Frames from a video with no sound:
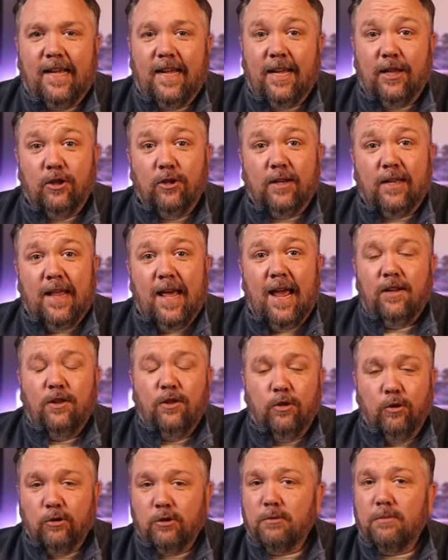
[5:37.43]
And look at that.
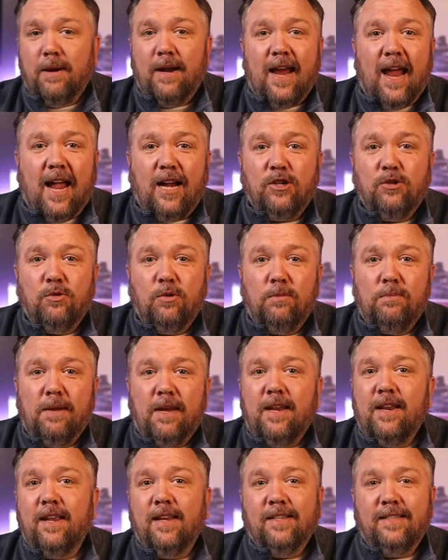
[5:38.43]
Those are my actual
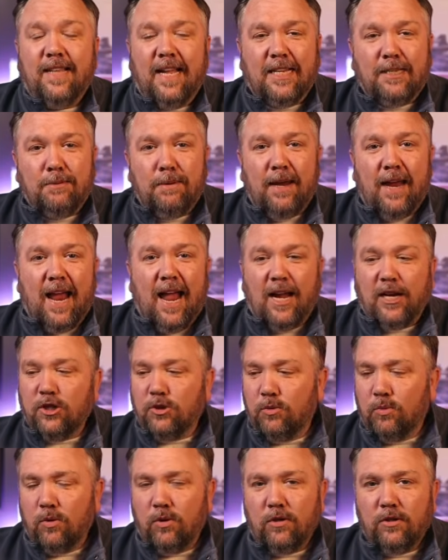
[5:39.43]
meetings. That's my
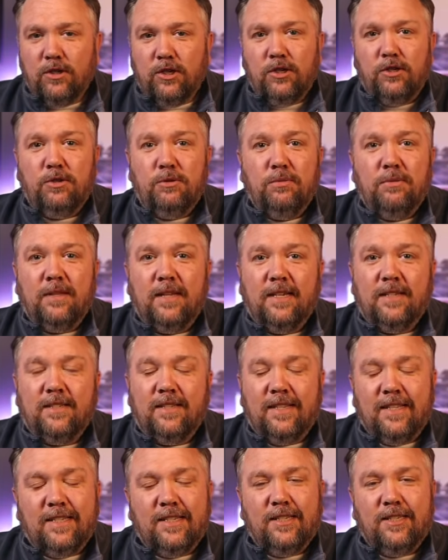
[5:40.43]
actual to-do
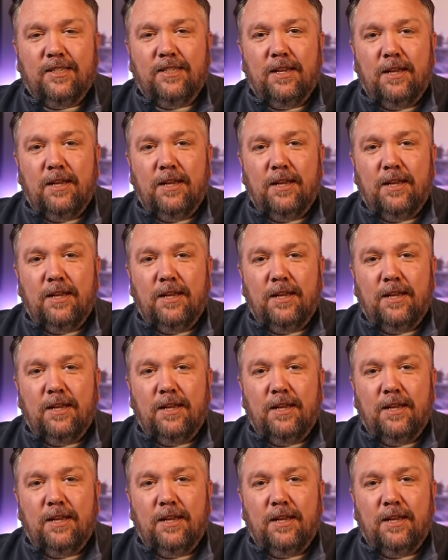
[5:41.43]
list. This is